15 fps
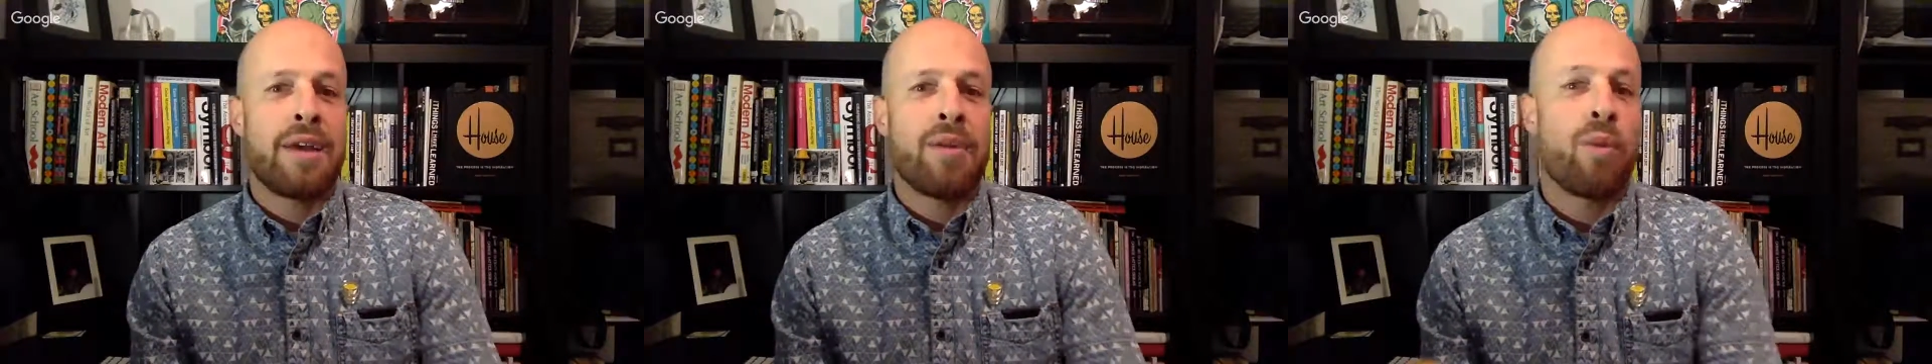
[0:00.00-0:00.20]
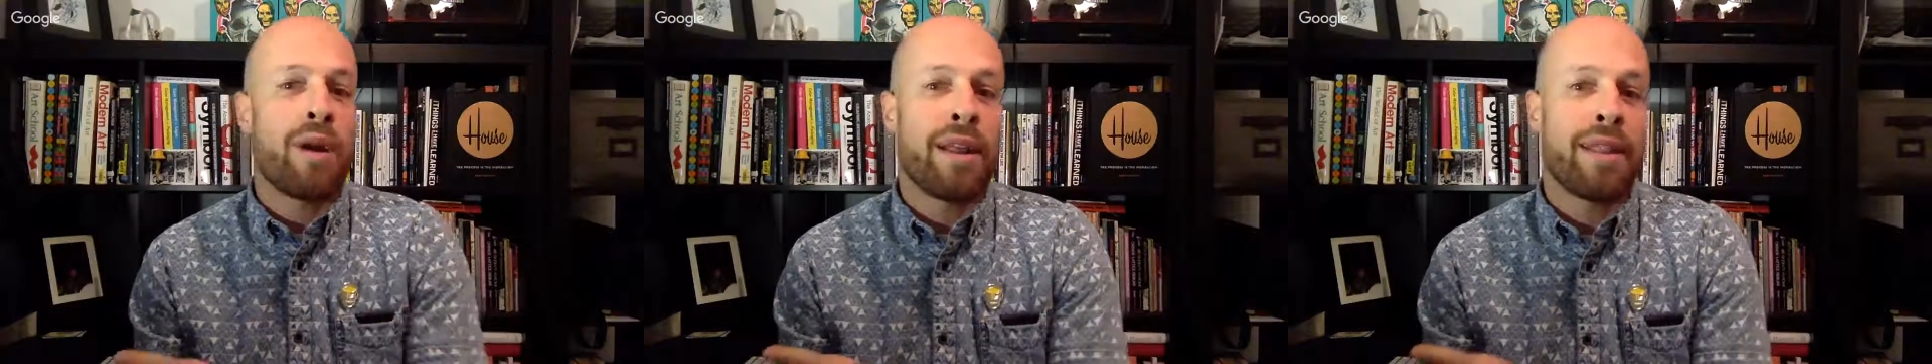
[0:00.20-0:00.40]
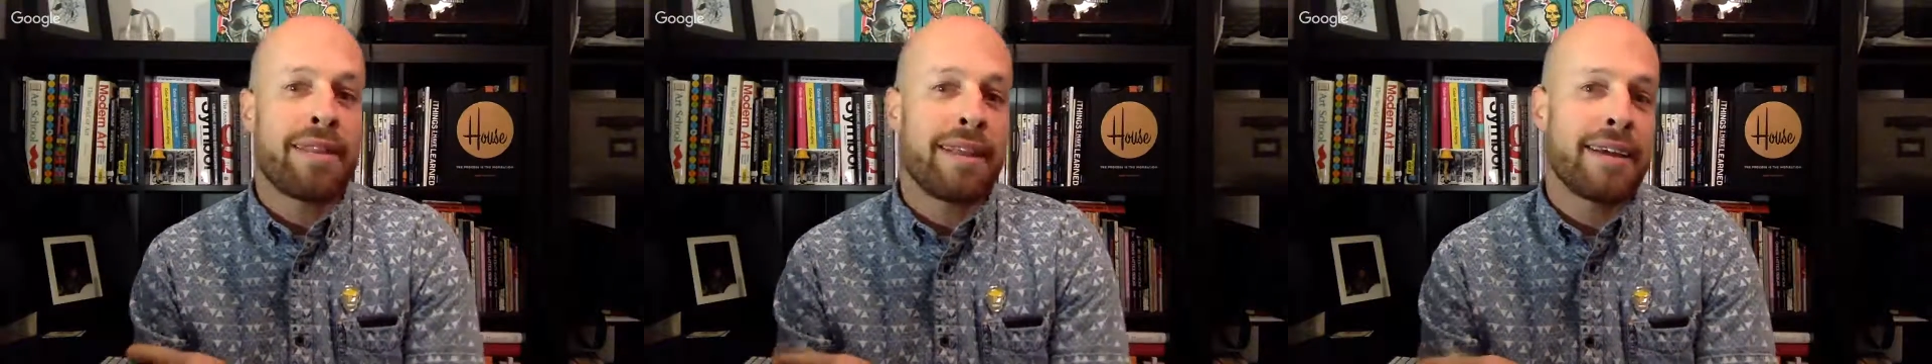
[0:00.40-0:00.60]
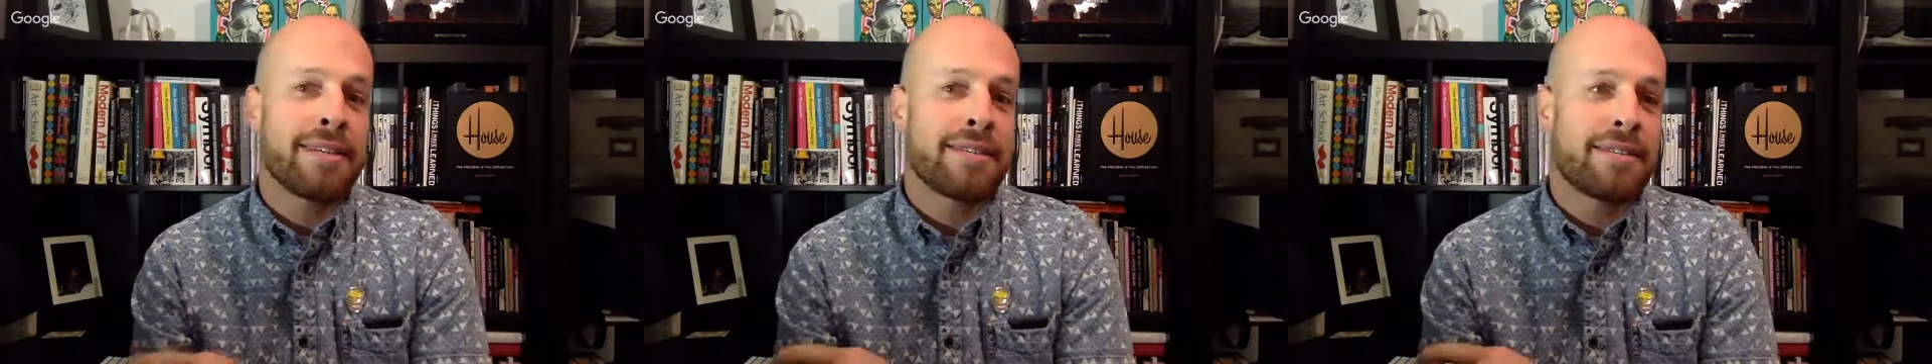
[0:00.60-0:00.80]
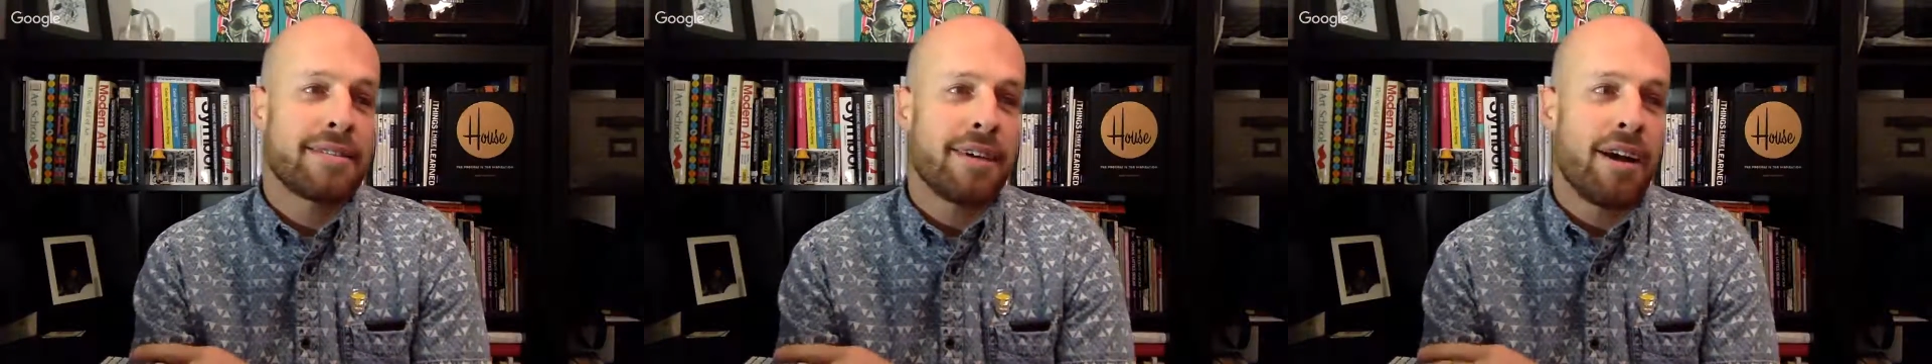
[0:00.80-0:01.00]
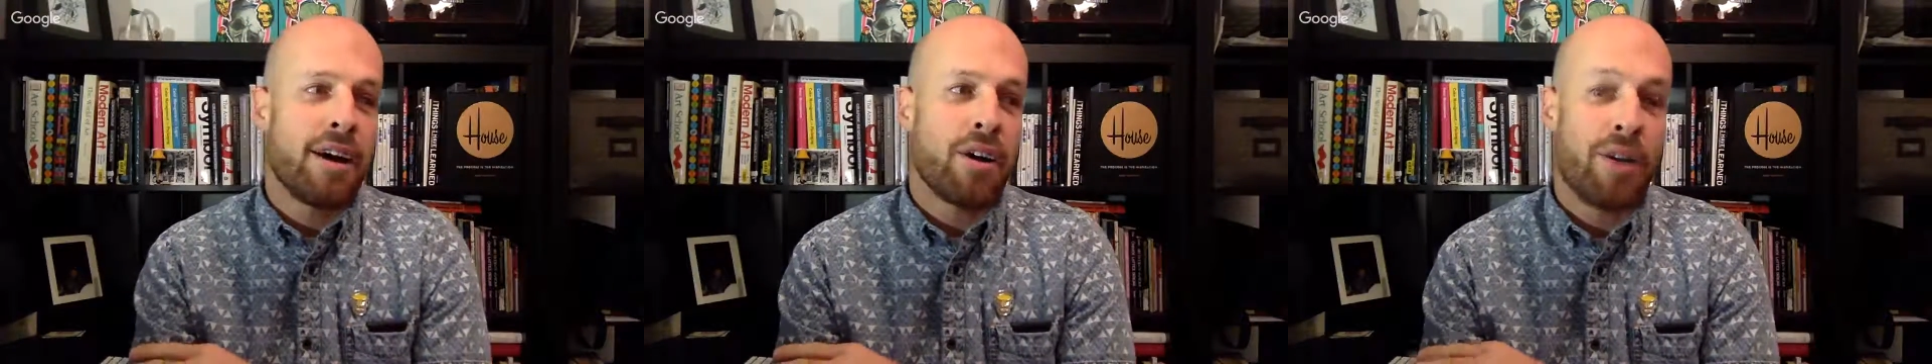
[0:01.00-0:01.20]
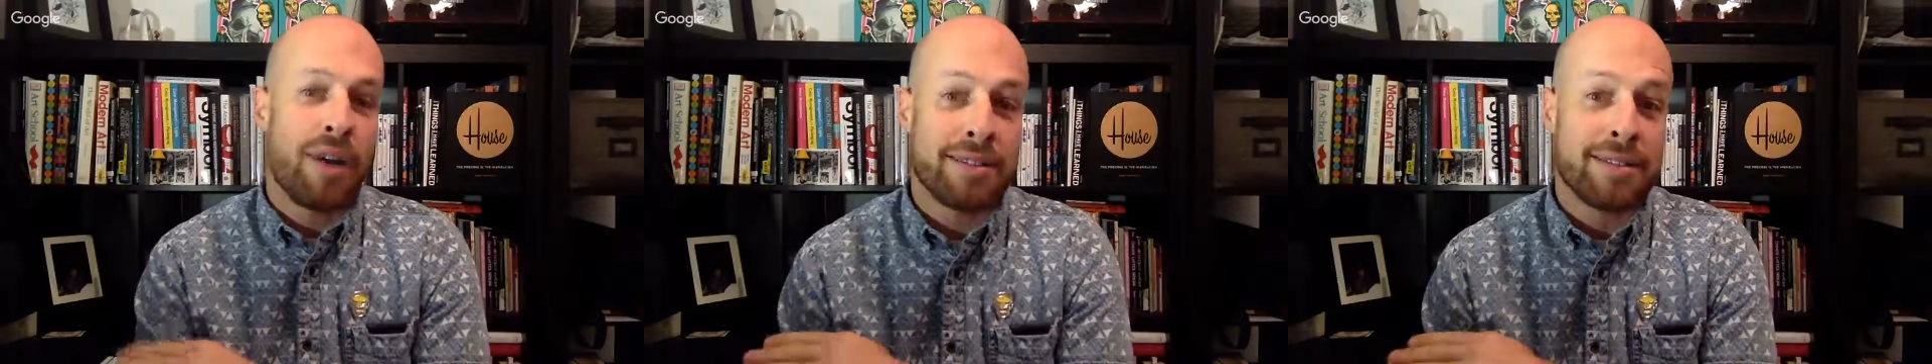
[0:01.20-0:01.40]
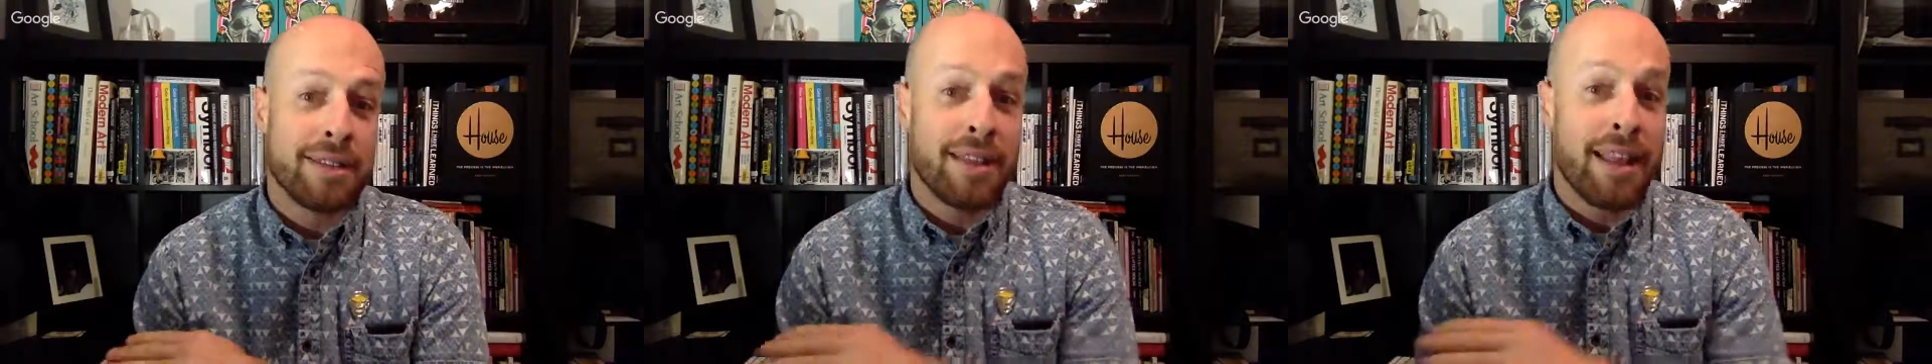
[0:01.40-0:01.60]
one of the things
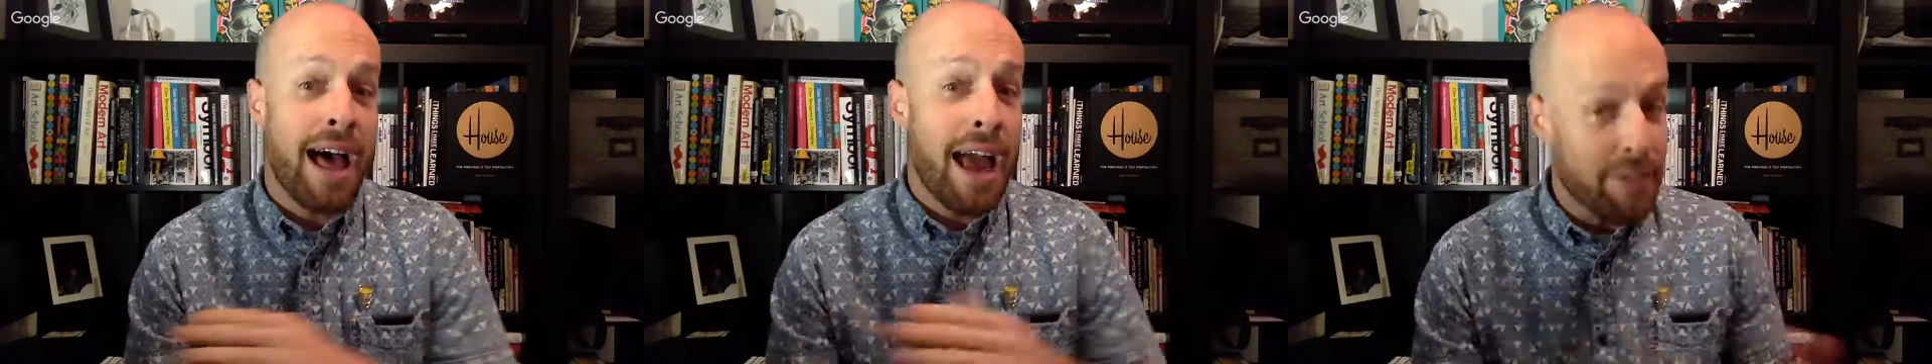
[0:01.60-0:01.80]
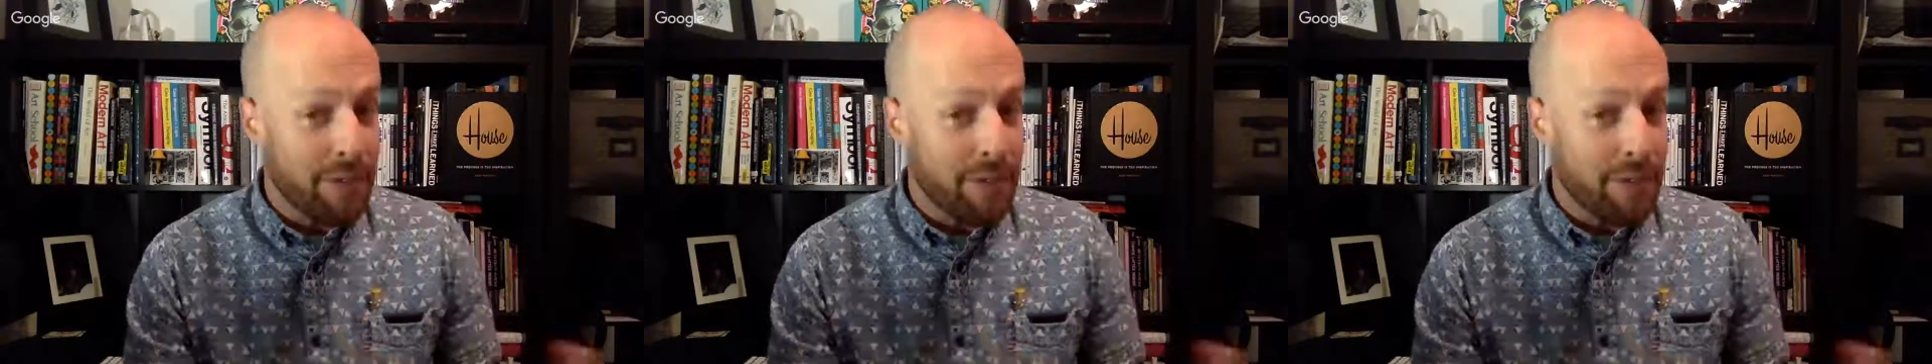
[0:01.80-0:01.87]
across a lot